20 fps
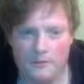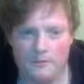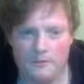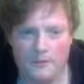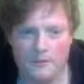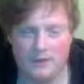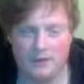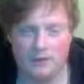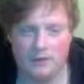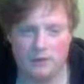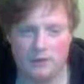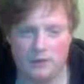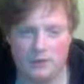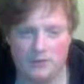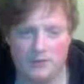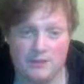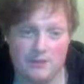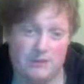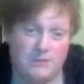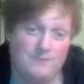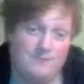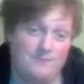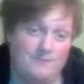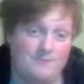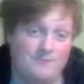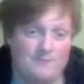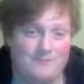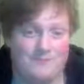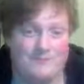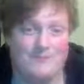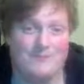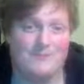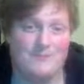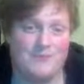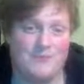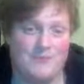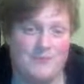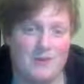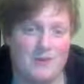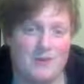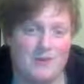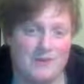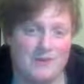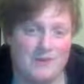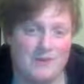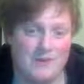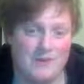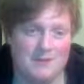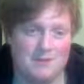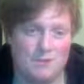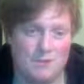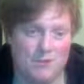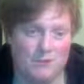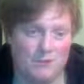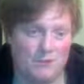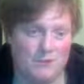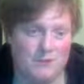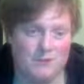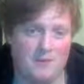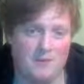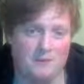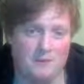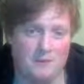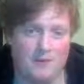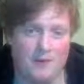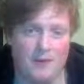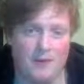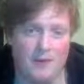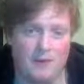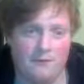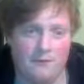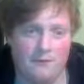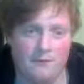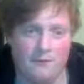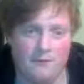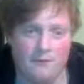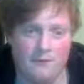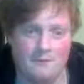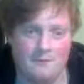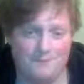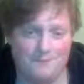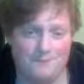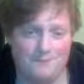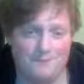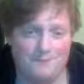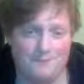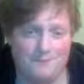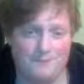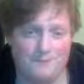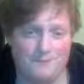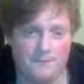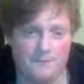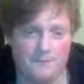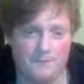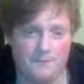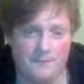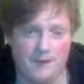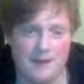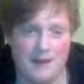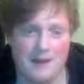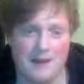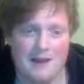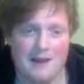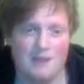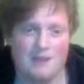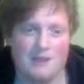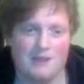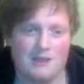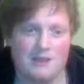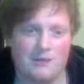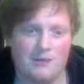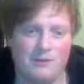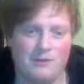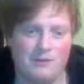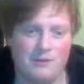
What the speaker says: Because after this move, queen b5, how is he going to